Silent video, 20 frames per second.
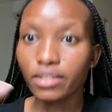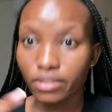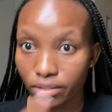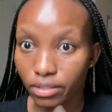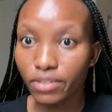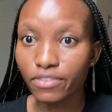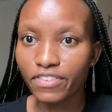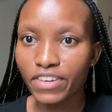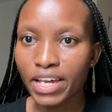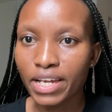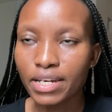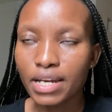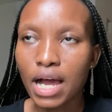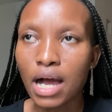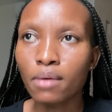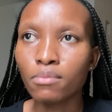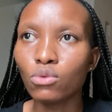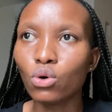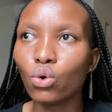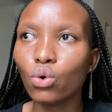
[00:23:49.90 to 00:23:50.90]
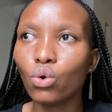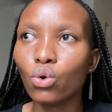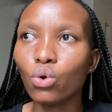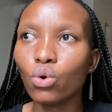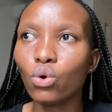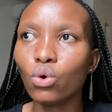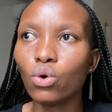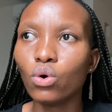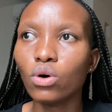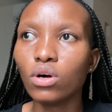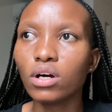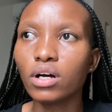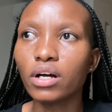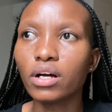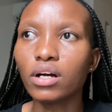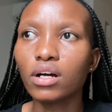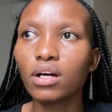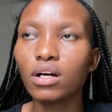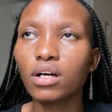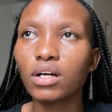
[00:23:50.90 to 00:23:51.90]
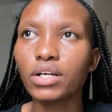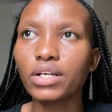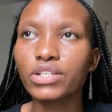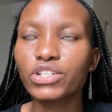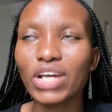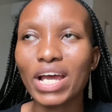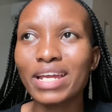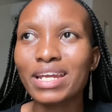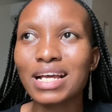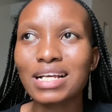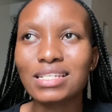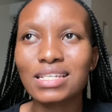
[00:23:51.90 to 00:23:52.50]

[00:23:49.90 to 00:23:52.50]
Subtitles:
Vietnam or China,